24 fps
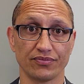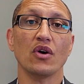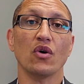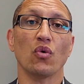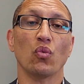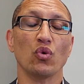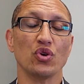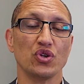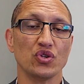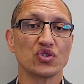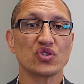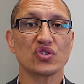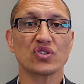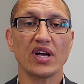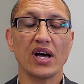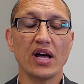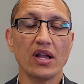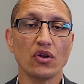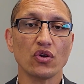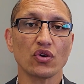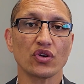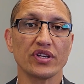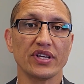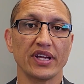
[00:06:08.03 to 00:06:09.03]
When you start
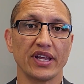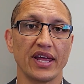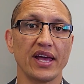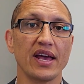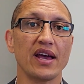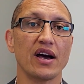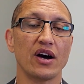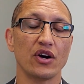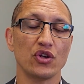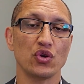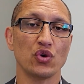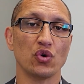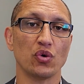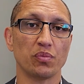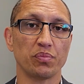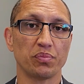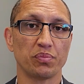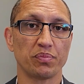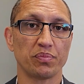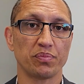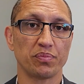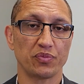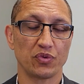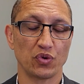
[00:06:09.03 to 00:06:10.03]
looking at how you're
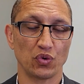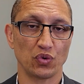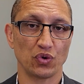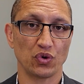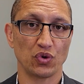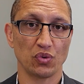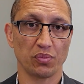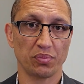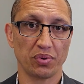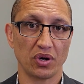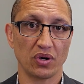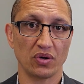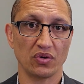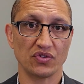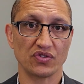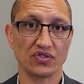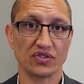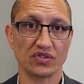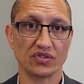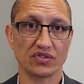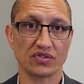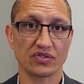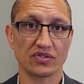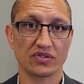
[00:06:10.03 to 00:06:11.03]
doing your
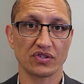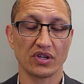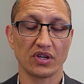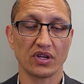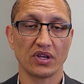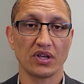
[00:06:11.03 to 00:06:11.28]
poses,